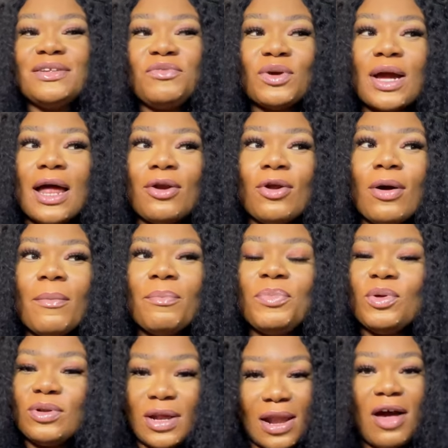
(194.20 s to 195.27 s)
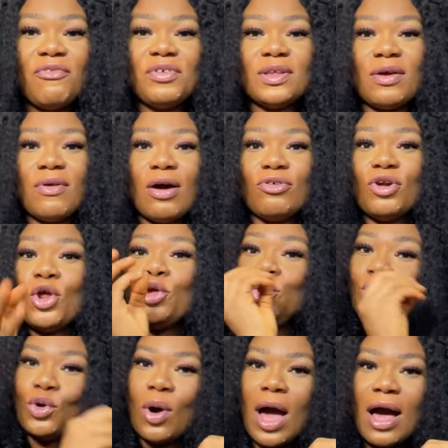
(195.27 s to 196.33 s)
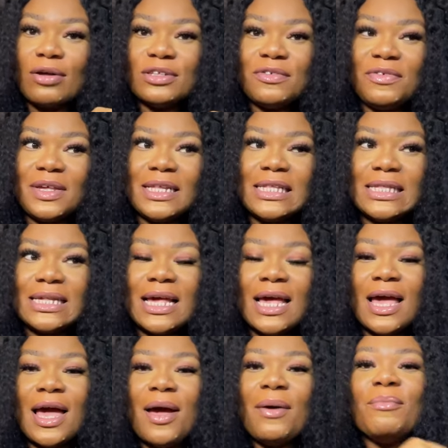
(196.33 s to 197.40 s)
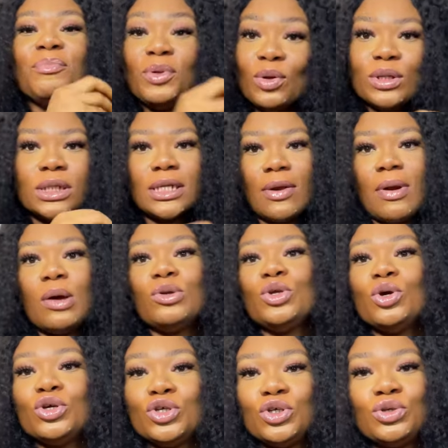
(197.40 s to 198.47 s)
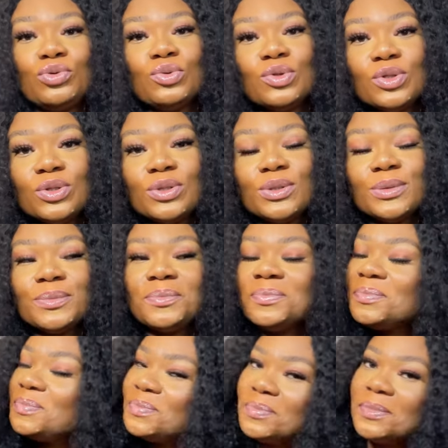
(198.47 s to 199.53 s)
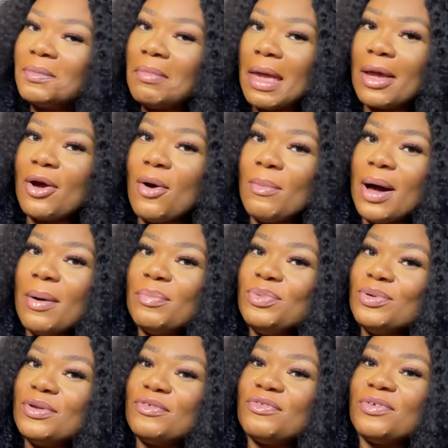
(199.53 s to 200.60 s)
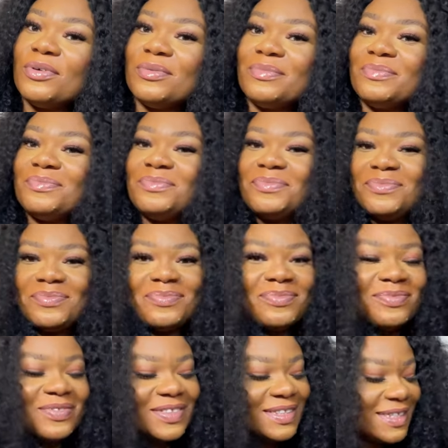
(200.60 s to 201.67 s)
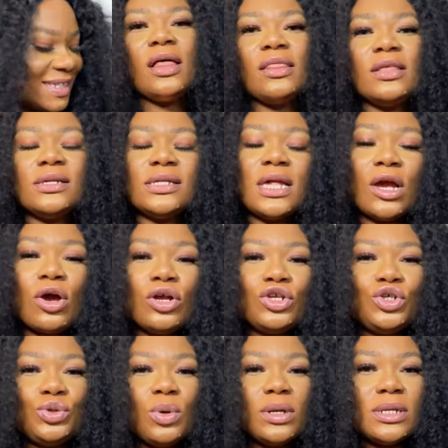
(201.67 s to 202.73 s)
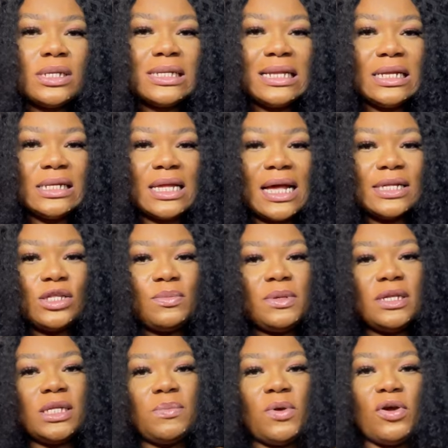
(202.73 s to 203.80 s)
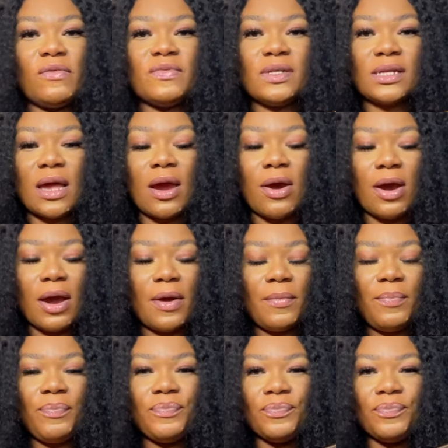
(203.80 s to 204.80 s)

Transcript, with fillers: if you cannot build an outfit around your outfit, build it around your shoes. It might come out beautiful. The second shoe on this list has to be this pair of Zara.